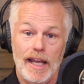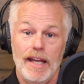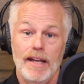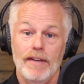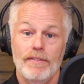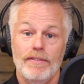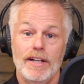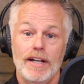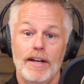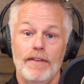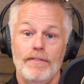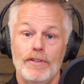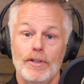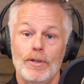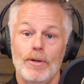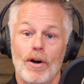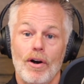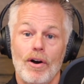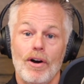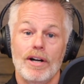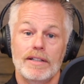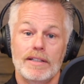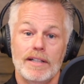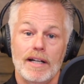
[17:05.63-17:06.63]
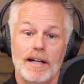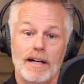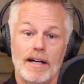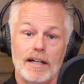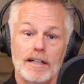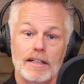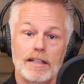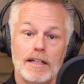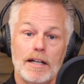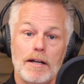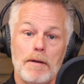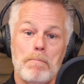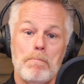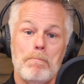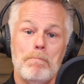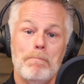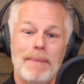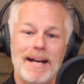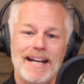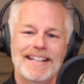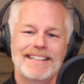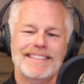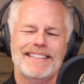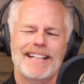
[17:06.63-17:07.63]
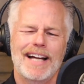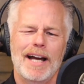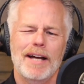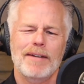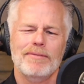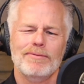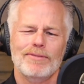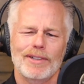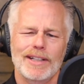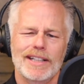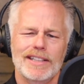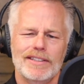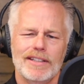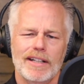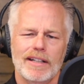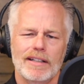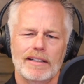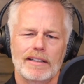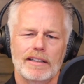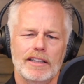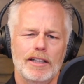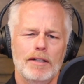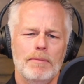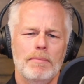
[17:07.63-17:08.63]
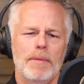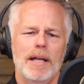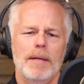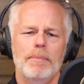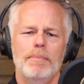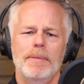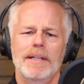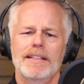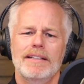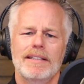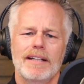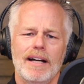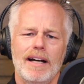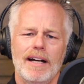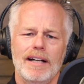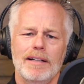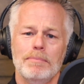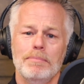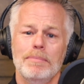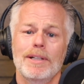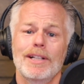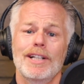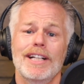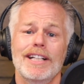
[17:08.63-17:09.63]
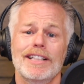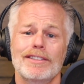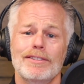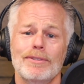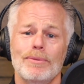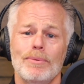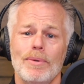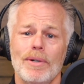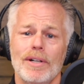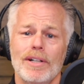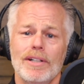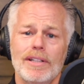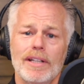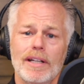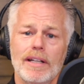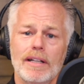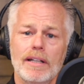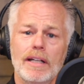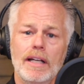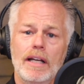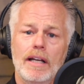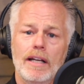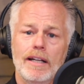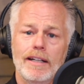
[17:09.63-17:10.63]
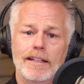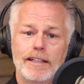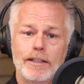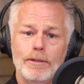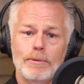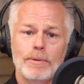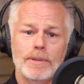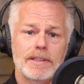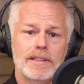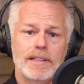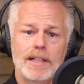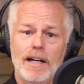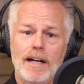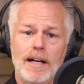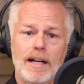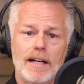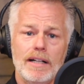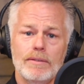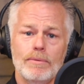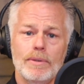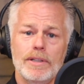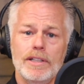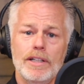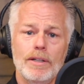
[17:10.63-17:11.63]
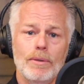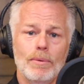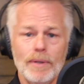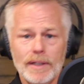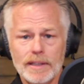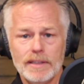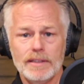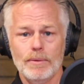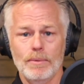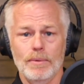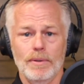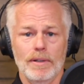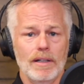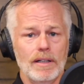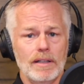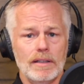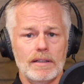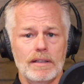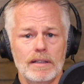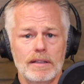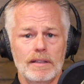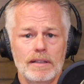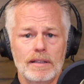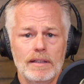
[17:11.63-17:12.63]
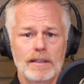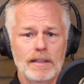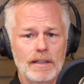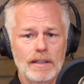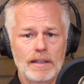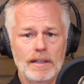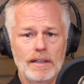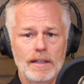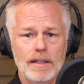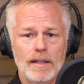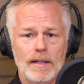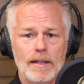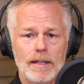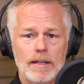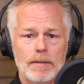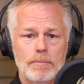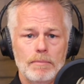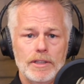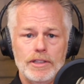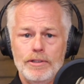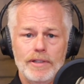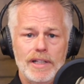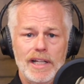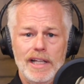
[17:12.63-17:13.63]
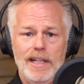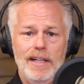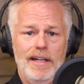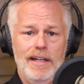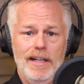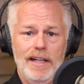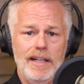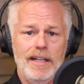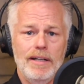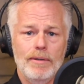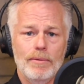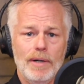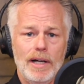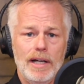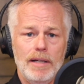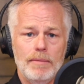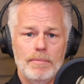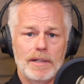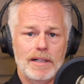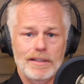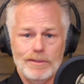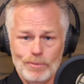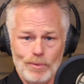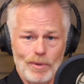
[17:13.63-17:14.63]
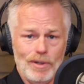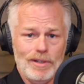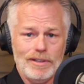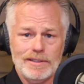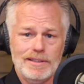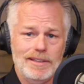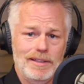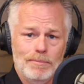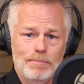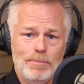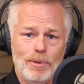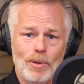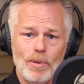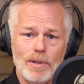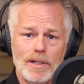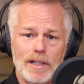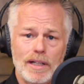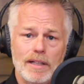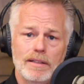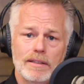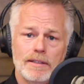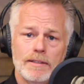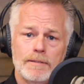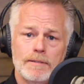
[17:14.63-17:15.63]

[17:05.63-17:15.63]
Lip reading: Even if you are tired, make time for each other. You may be tired, but it's worth it. You were tired when you went to work, but you did it anyway because work's important.